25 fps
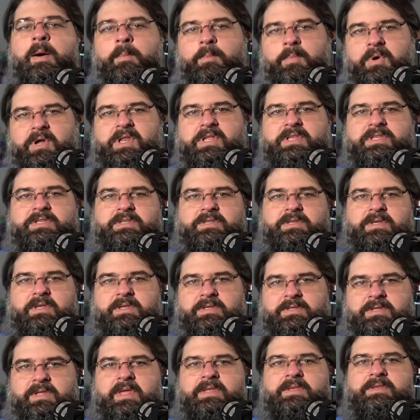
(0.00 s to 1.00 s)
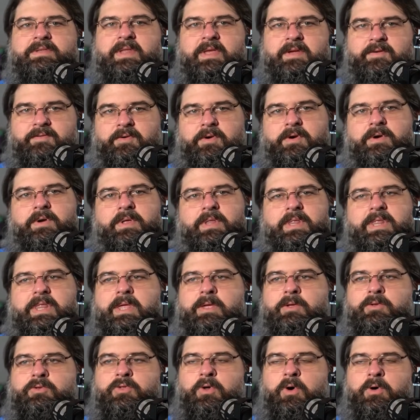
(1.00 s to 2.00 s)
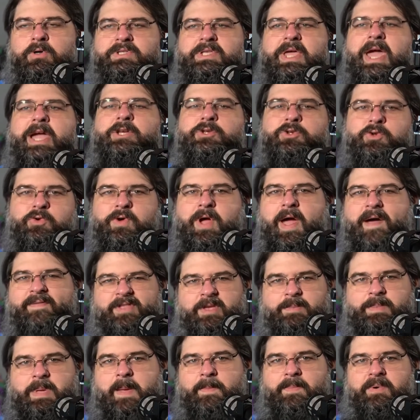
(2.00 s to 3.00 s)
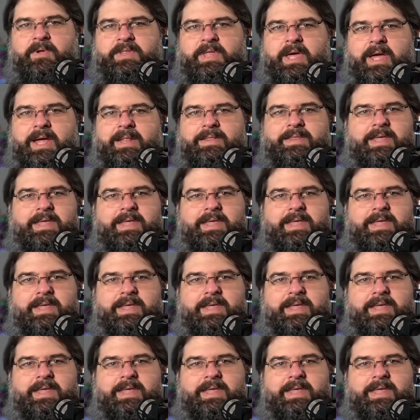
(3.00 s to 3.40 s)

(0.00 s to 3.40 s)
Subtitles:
But it's a nice thing for those extra crafty people that